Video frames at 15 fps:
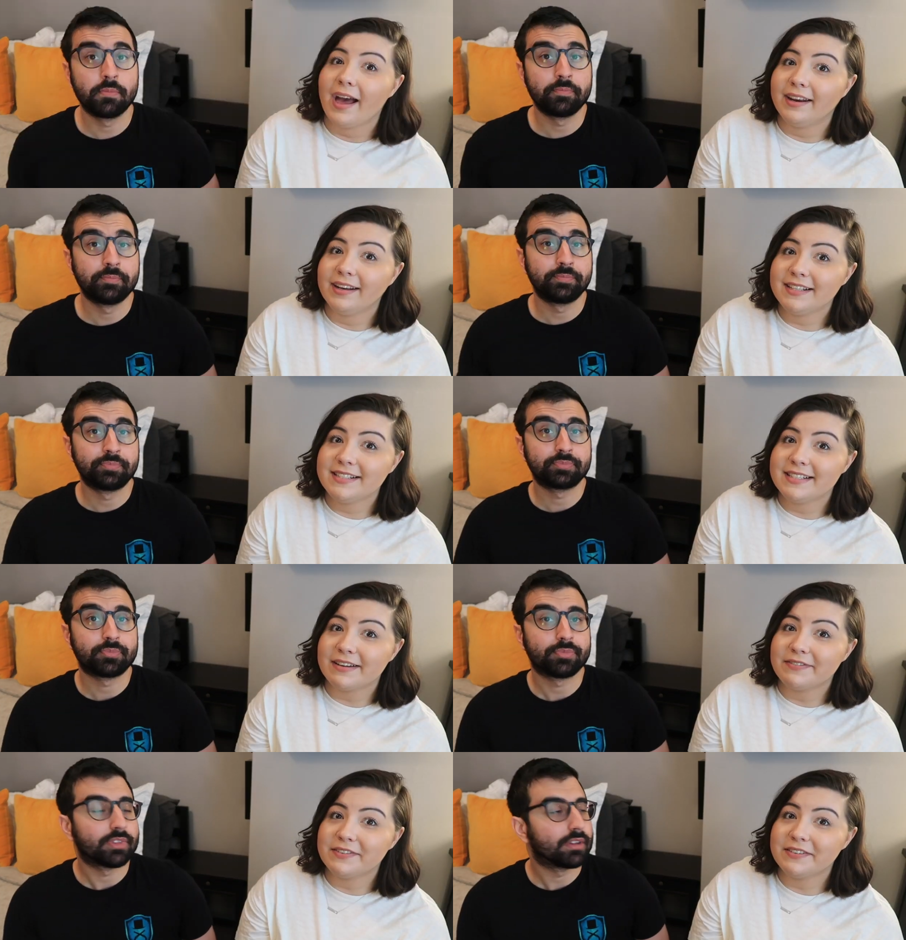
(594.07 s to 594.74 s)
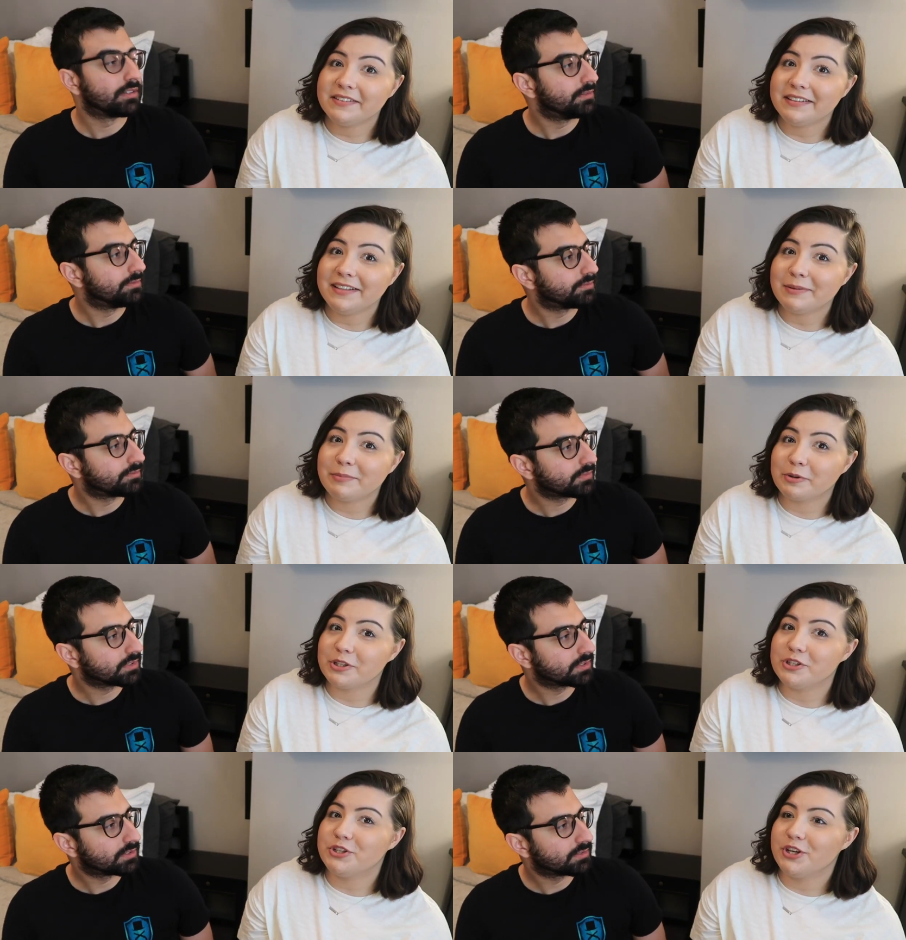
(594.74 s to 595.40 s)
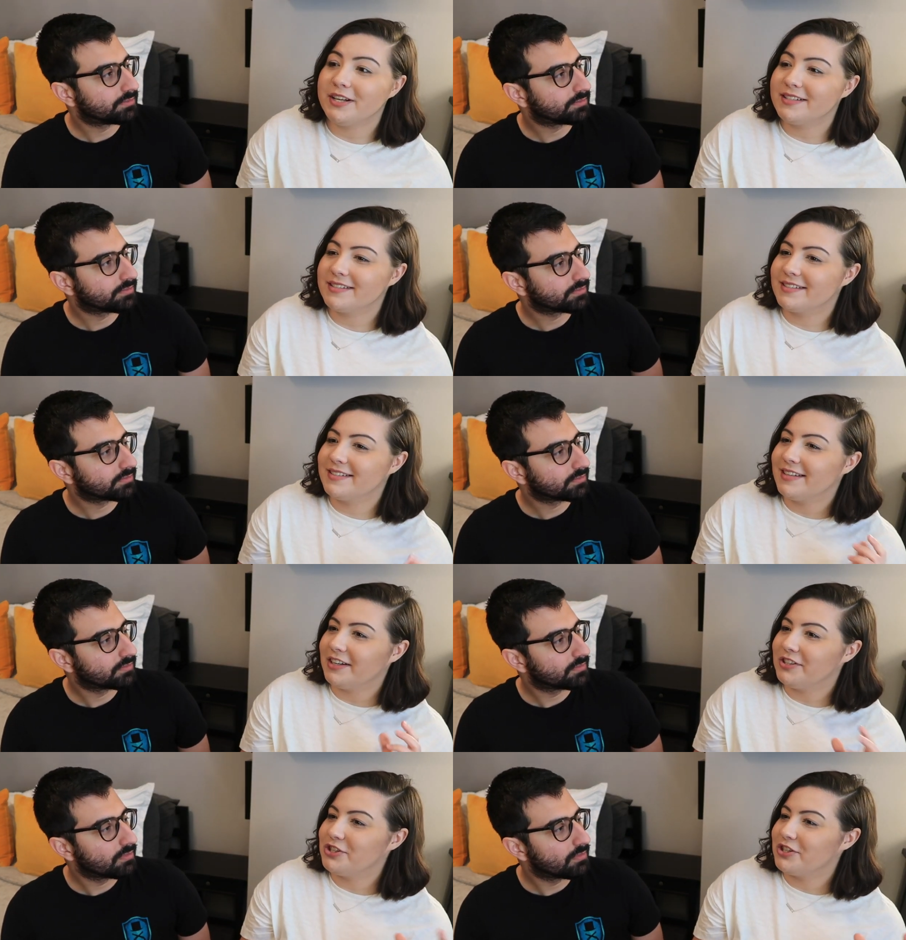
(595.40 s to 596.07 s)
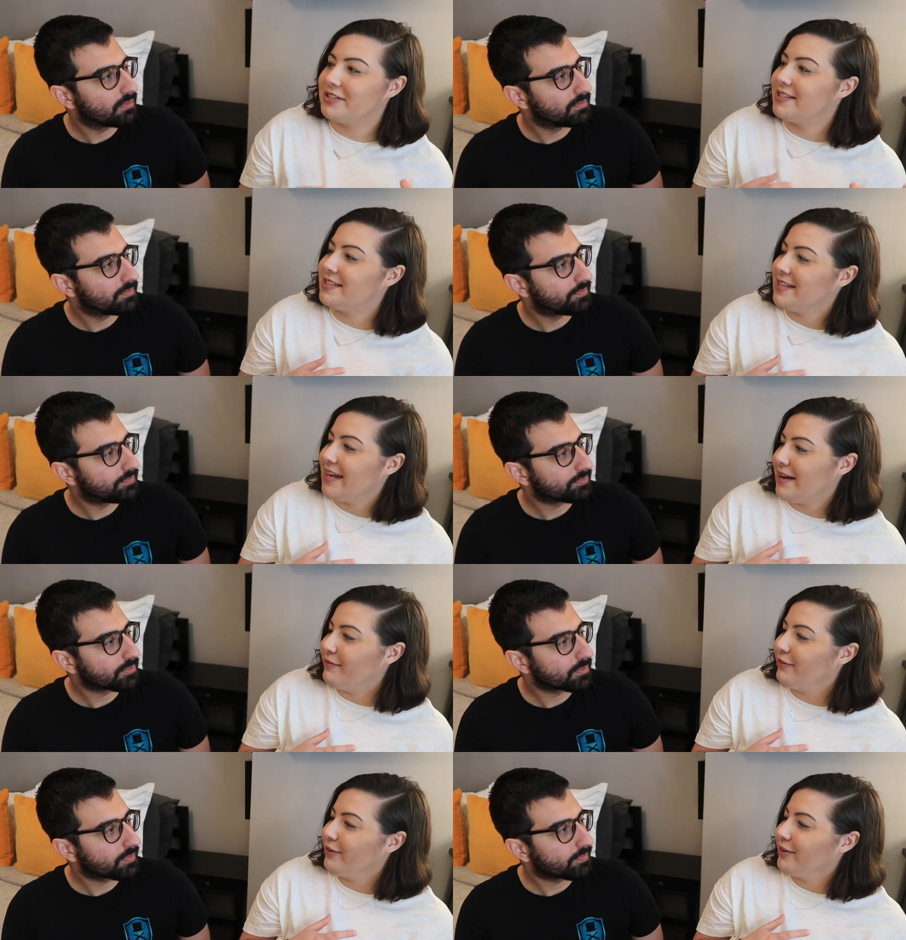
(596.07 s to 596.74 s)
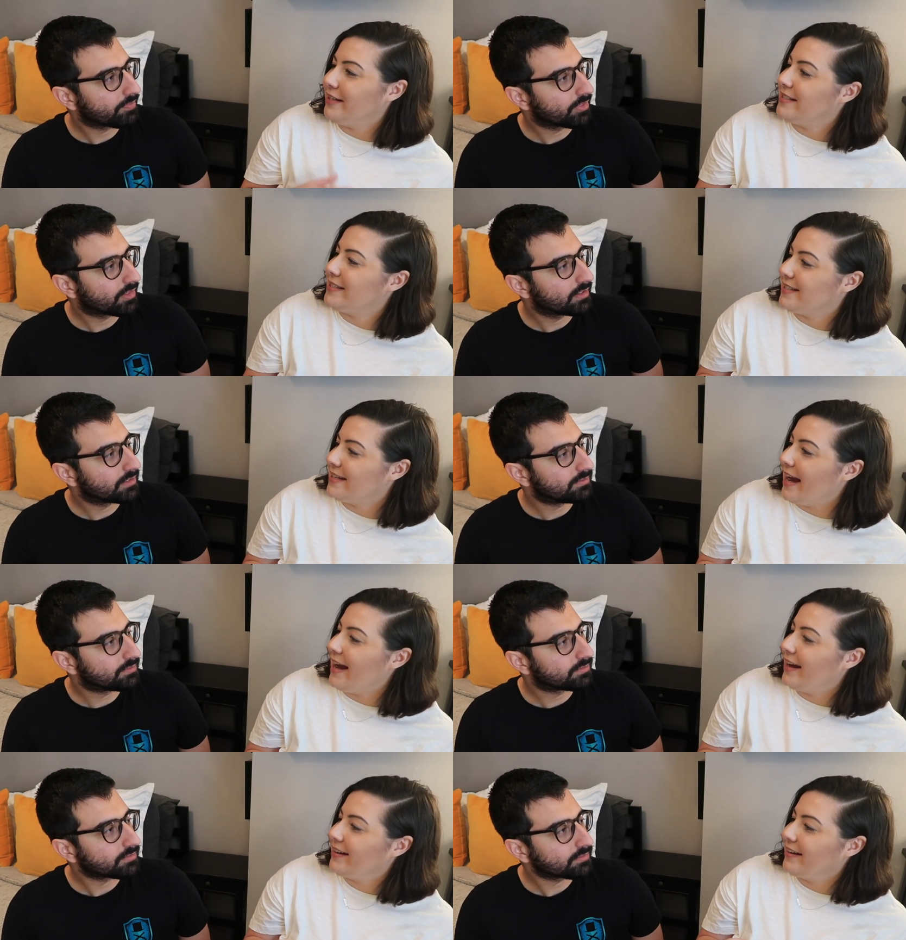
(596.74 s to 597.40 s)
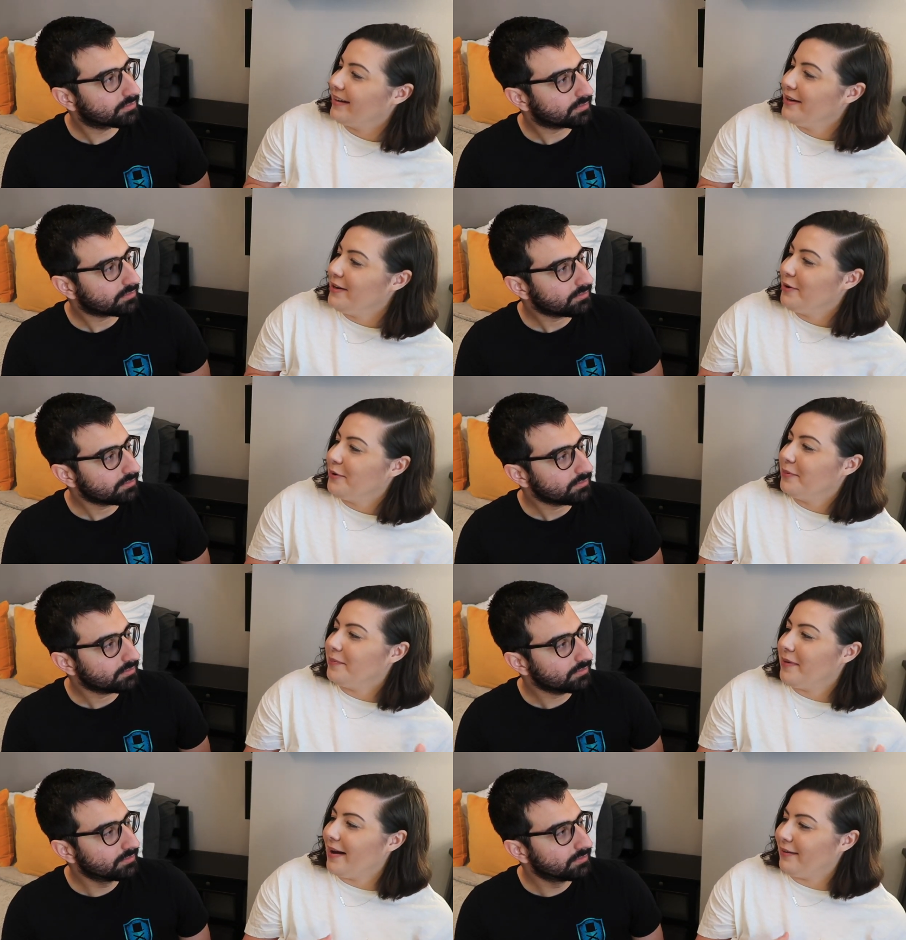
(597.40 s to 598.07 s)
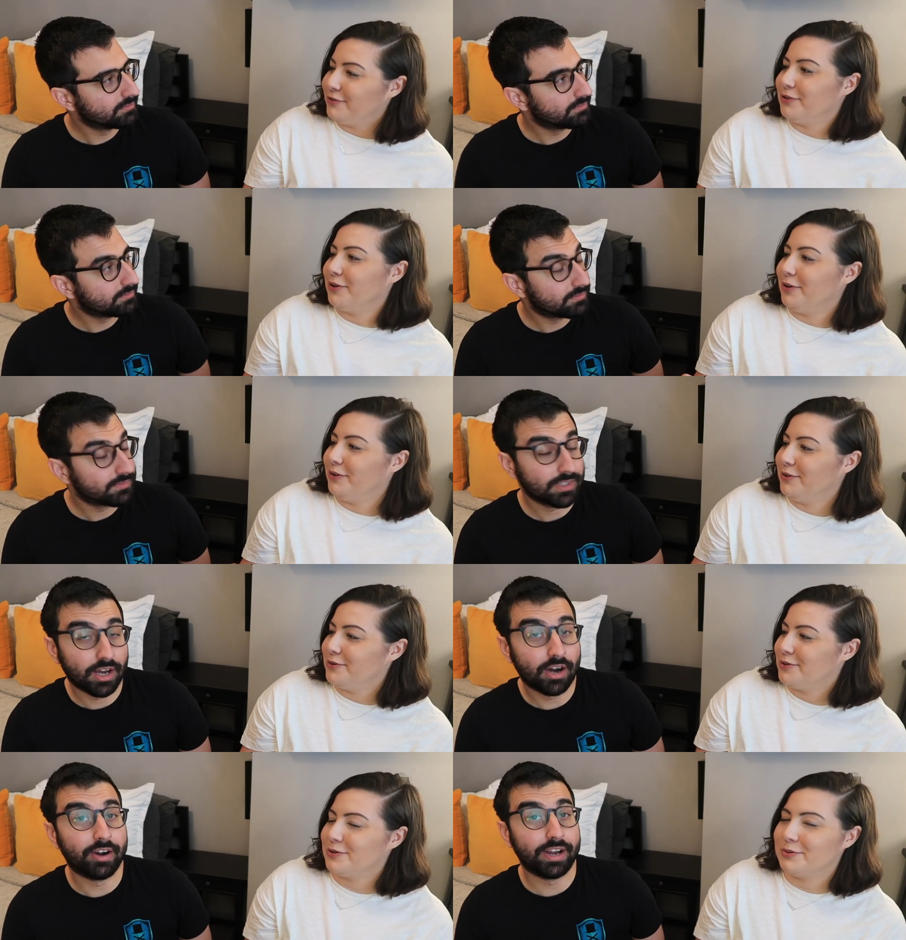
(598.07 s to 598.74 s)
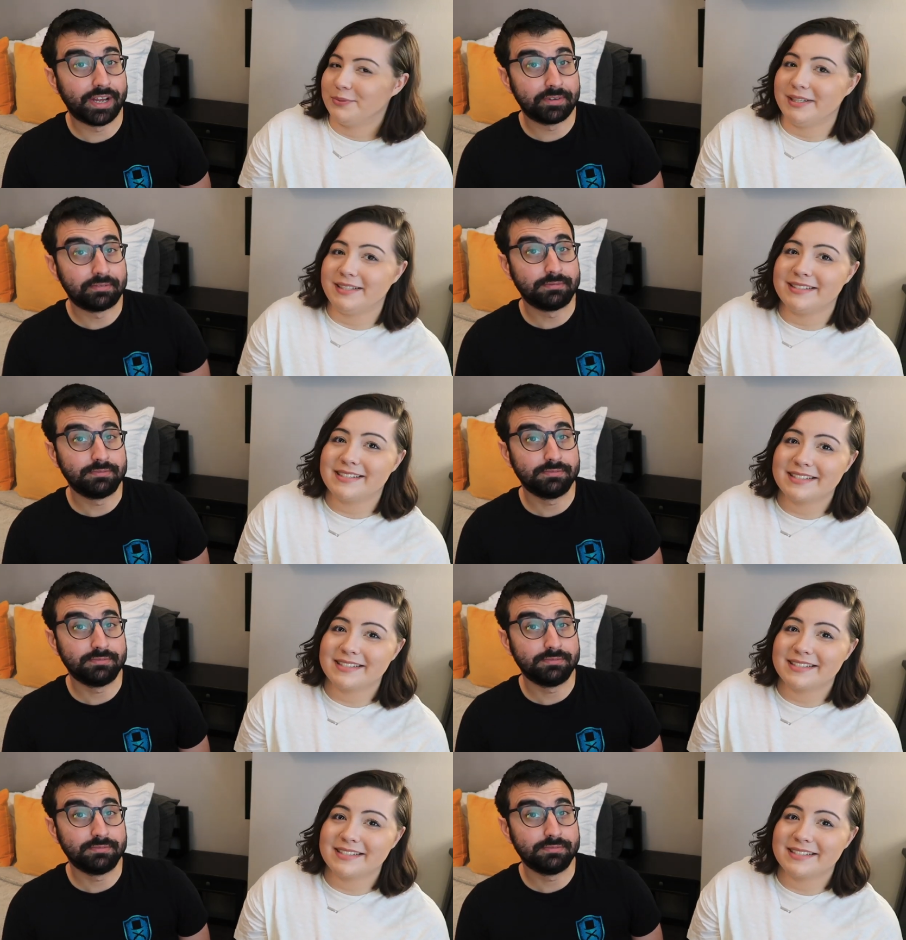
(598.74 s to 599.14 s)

Speaker 1: And I definitely appreciate such a savory snack after all those oh, sweets.